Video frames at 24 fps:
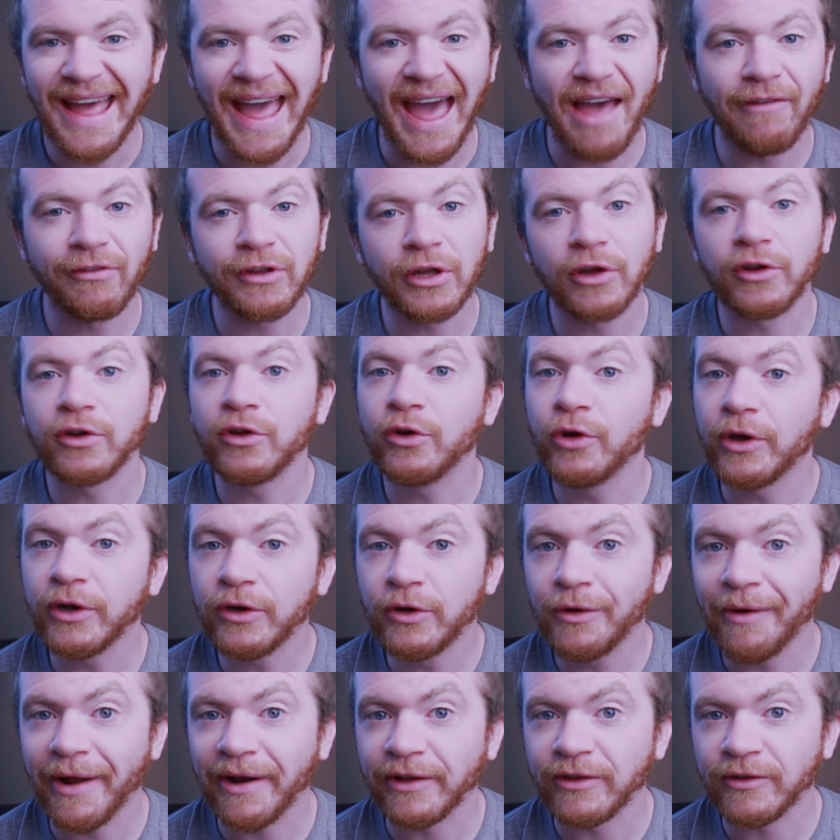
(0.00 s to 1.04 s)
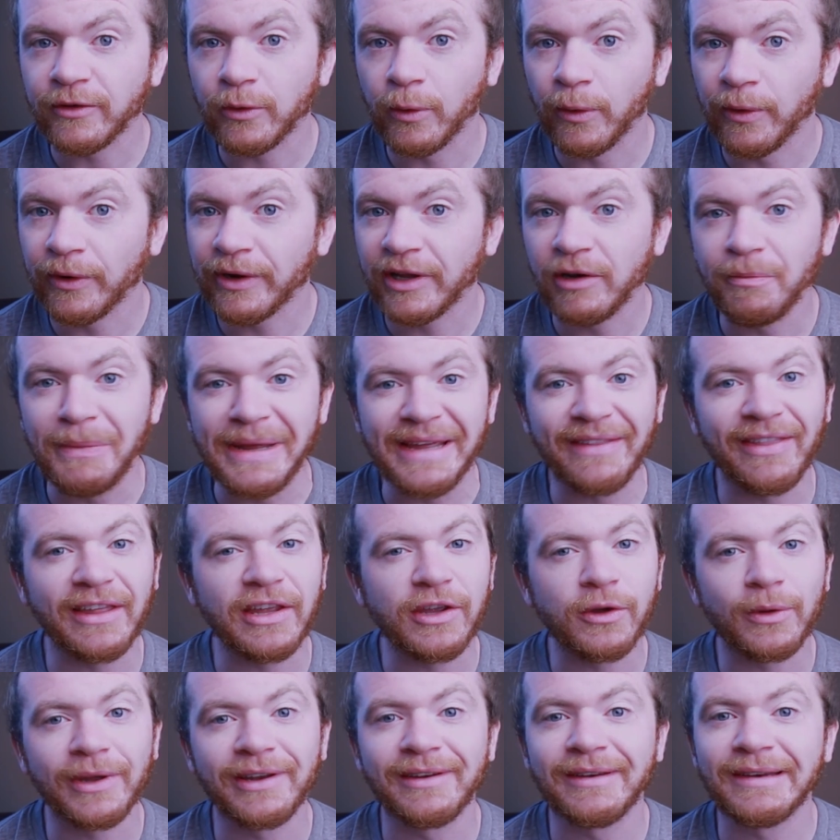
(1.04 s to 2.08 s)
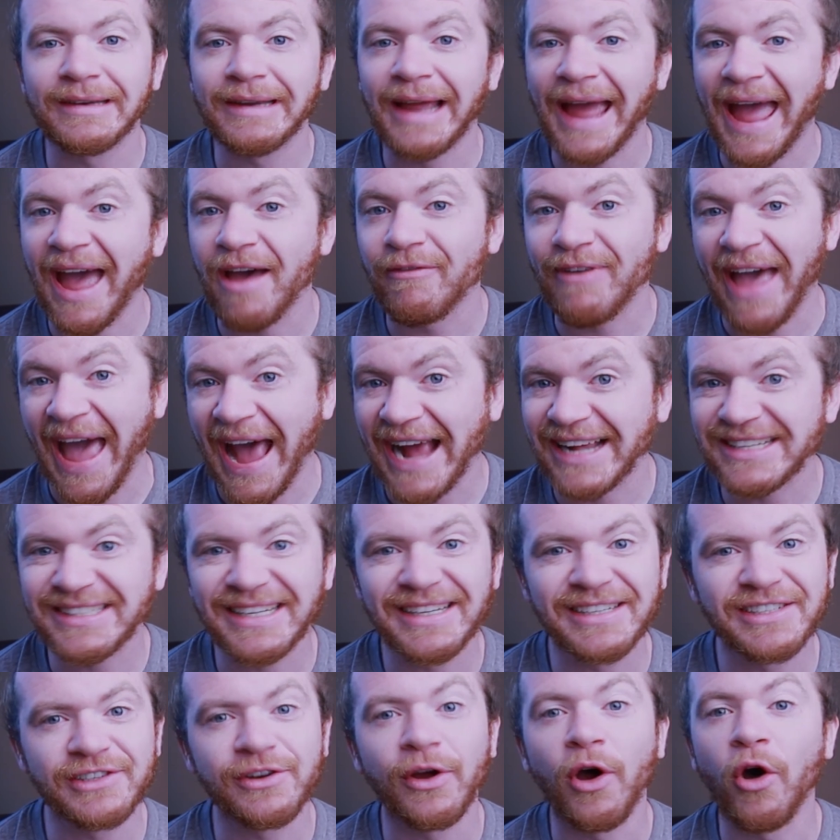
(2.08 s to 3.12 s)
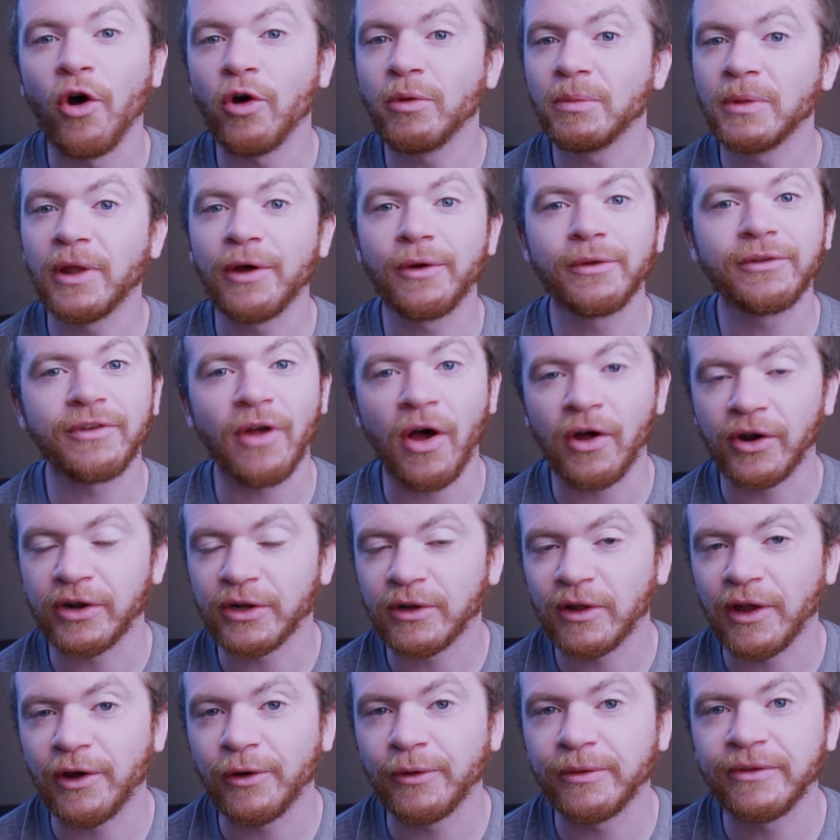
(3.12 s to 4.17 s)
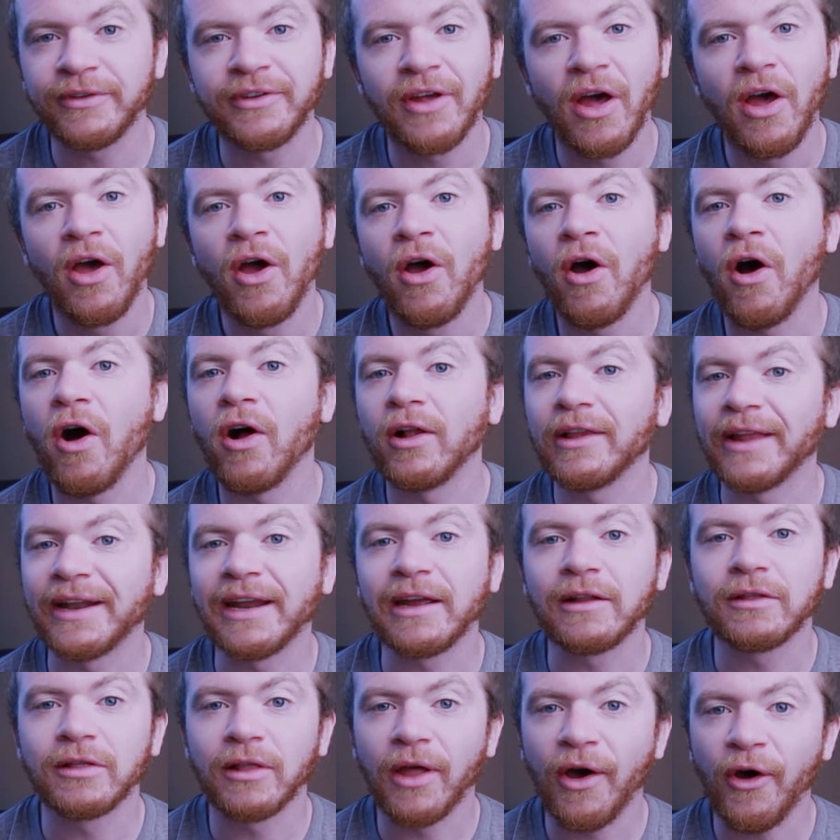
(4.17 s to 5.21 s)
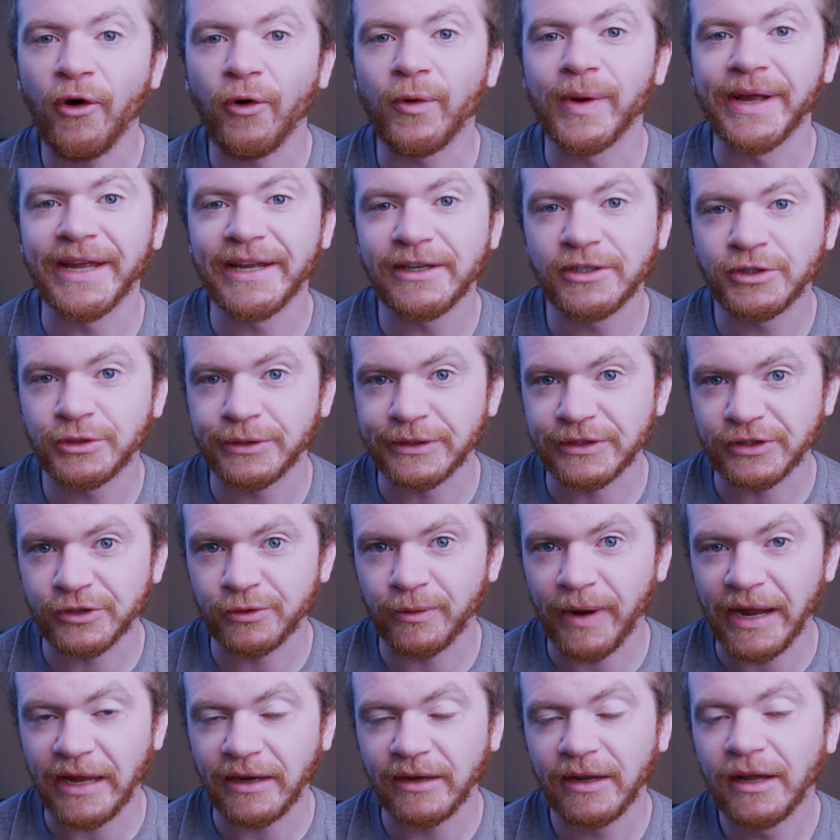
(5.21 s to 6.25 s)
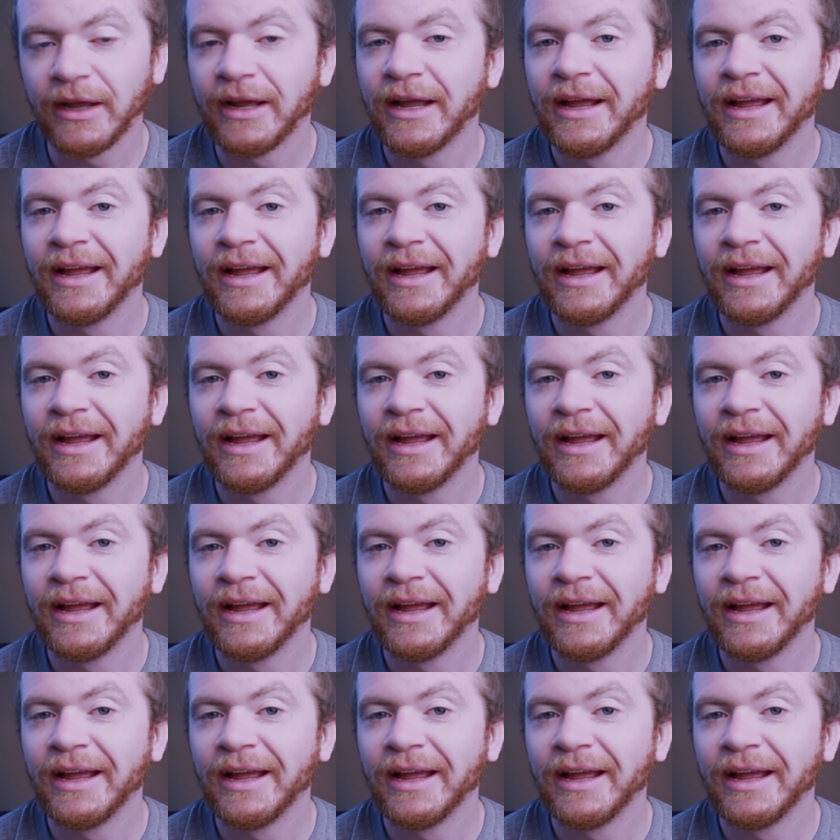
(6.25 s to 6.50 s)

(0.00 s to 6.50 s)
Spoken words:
Having a good credit score can mean that you can have access to home loans, auto loans, all at a low interest rate.